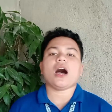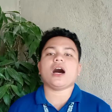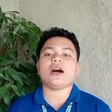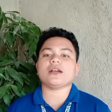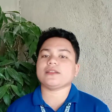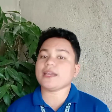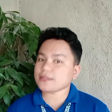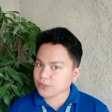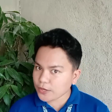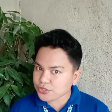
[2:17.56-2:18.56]

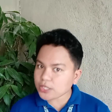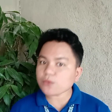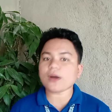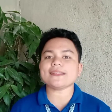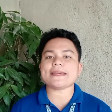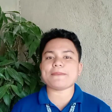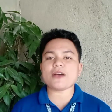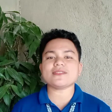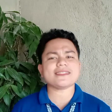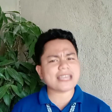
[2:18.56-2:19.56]
Next question, what
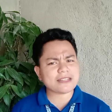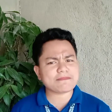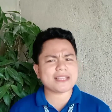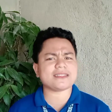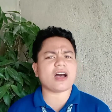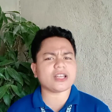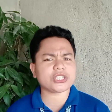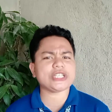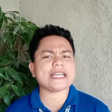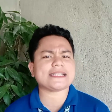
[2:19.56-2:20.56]
about statements
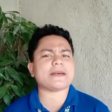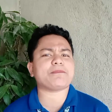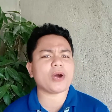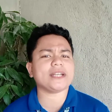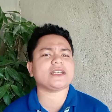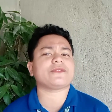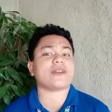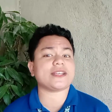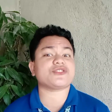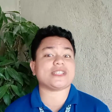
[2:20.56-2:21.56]
uttered as a part of
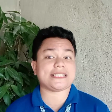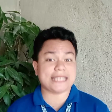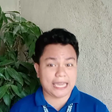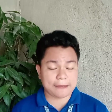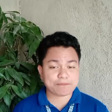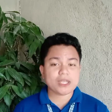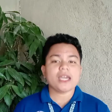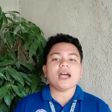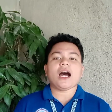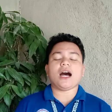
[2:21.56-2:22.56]
res gestae?
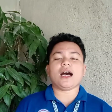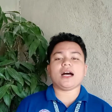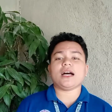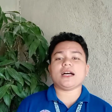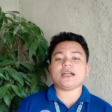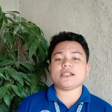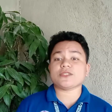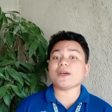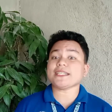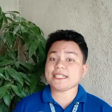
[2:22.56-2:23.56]

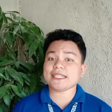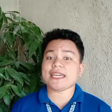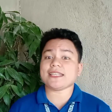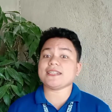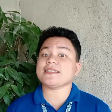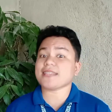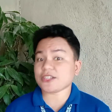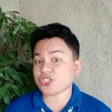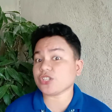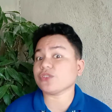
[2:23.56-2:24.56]
As what indicated in
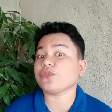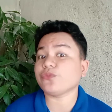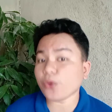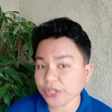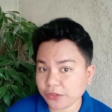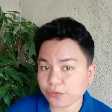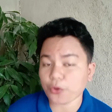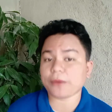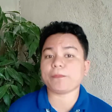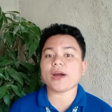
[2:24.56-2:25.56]
Section
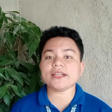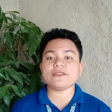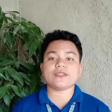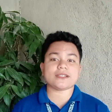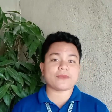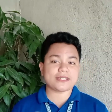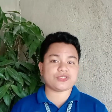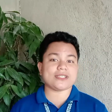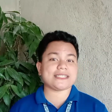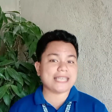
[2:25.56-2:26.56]
44, part of the res
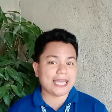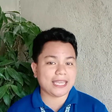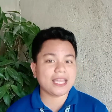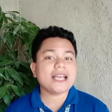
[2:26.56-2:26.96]
gestae,